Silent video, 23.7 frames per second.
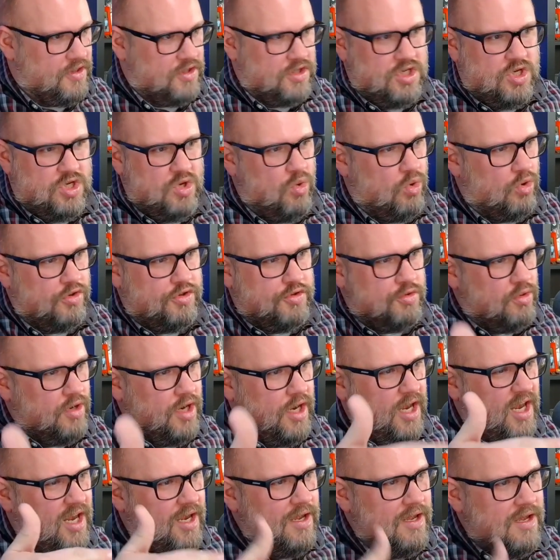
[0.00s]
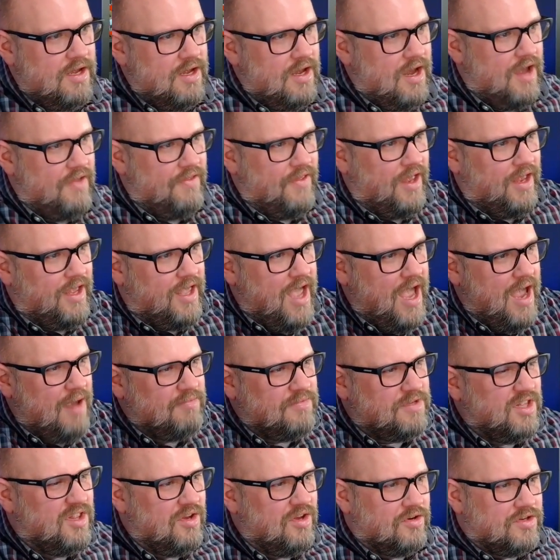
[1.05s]
2 or 3, and they came
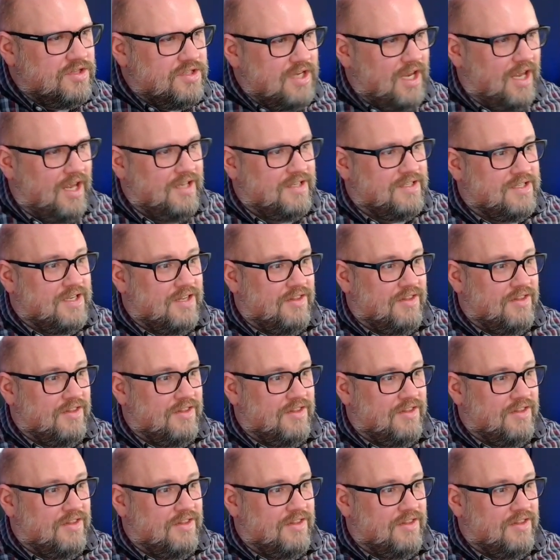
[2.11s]
to their seats,